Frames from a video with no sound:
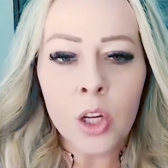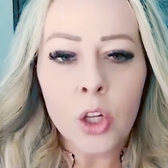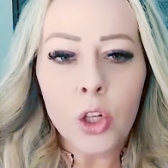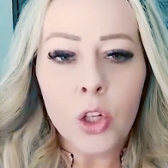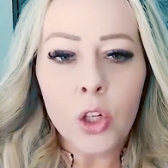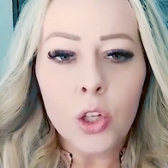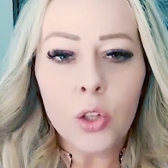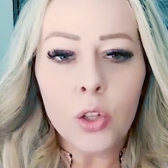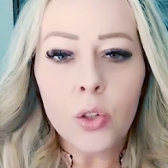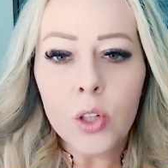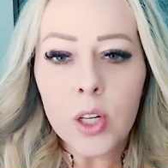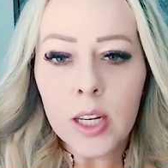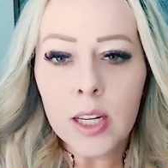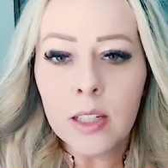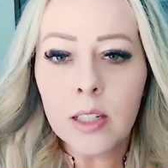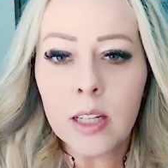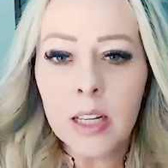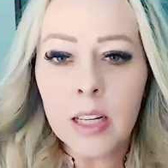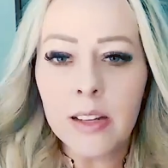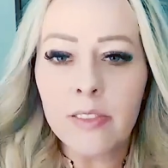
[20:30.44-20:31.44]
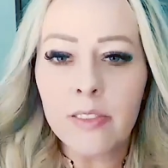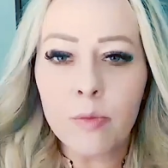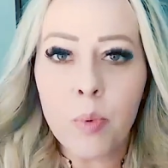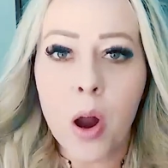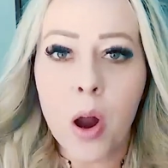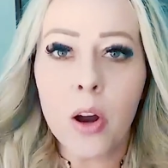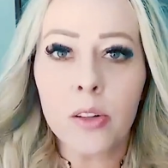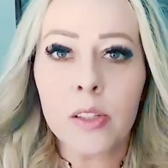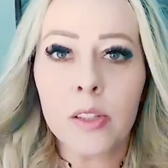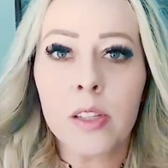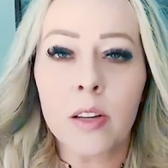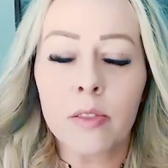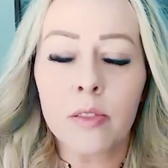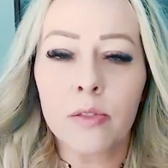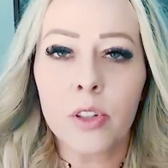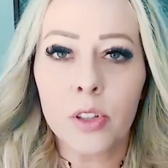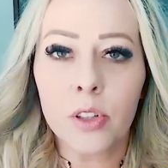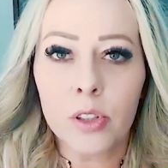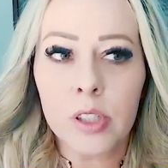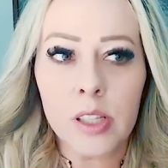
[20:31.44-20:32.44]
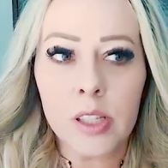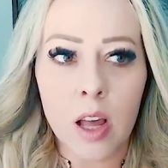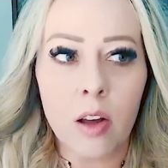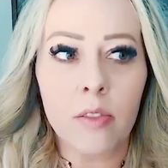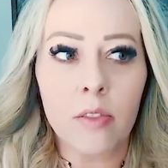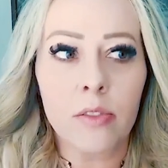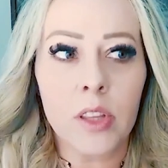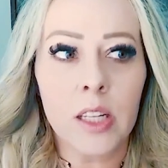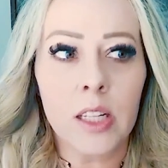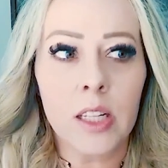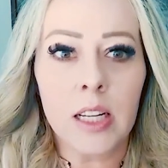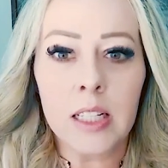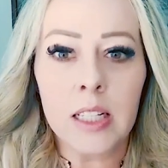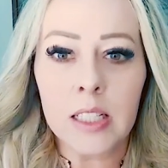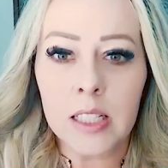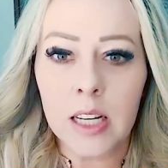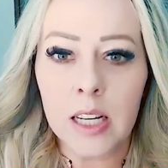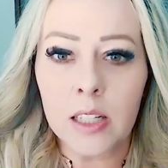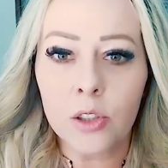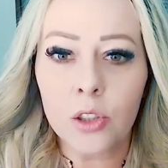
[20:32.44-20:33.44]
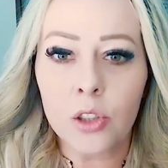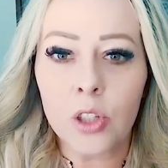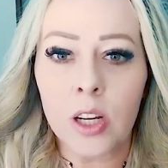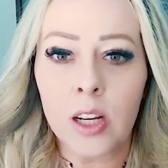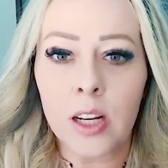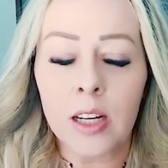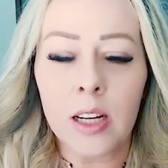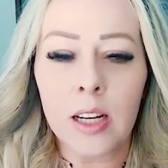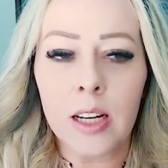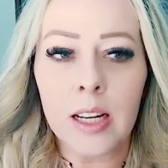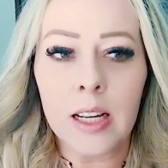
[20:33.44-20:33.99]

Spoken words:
You can give parts of yourself the attention